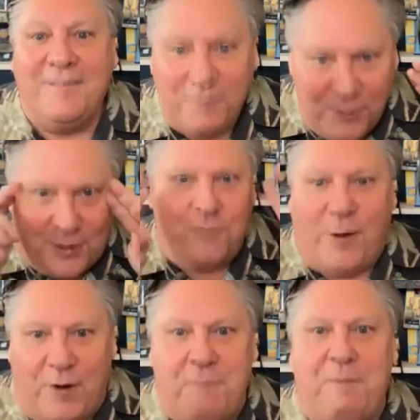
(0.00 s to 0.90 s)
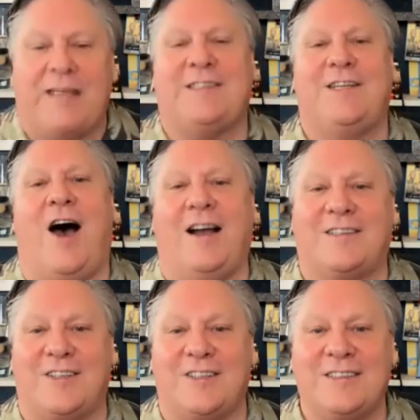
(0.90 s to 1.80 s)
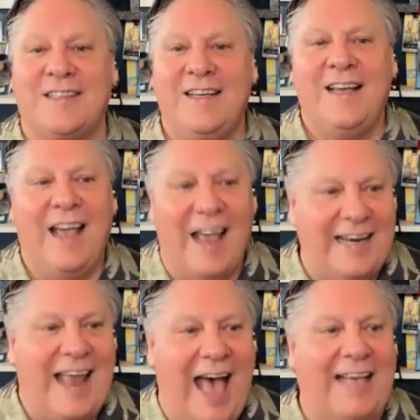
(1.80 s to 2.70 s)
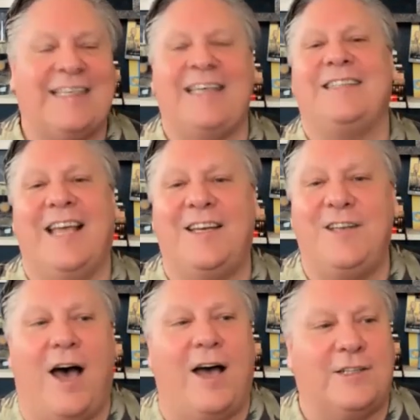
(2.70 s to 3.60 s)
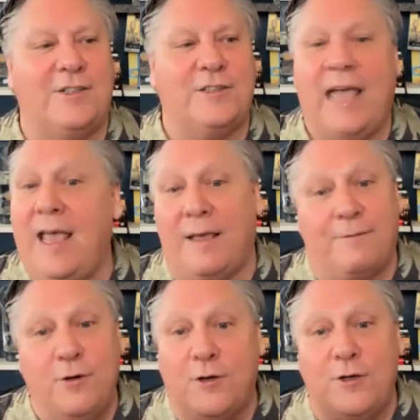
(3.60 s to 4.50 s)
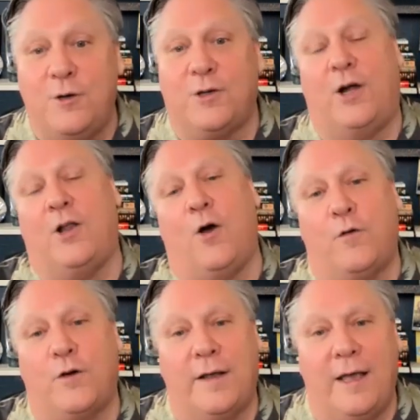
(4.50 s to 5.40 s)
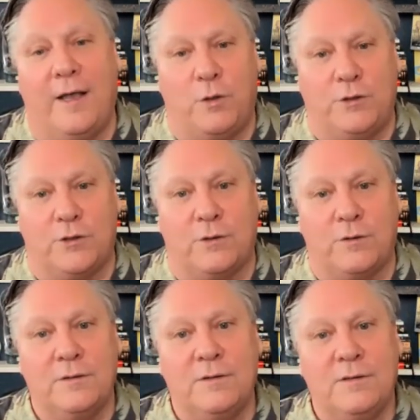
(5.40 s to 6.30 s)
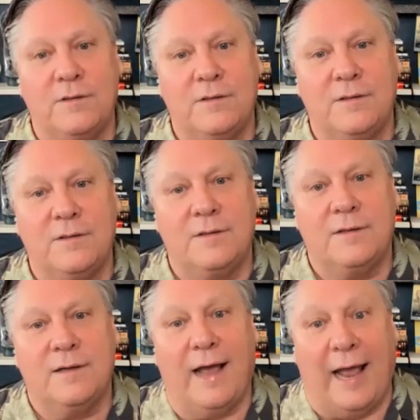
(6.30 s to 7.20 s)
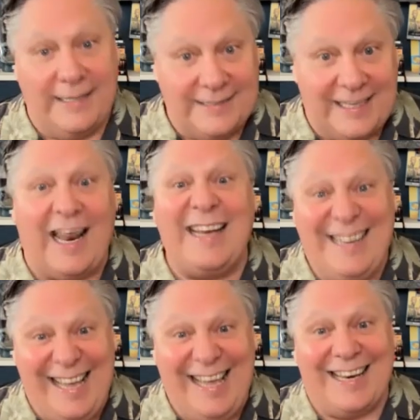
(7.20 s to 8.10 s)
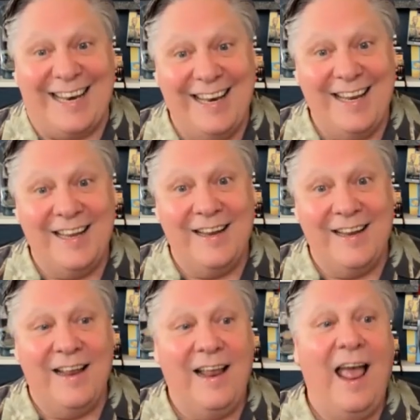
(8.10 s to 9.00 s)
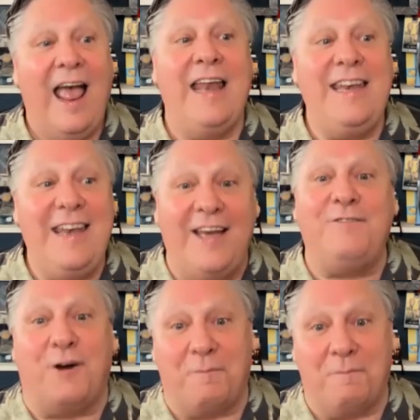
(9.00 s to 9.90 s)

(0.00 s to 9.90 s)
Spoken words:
with the very best doctors and asking 10 doctors, hey, if you could do it all over again, would you? And he said, I did. And none of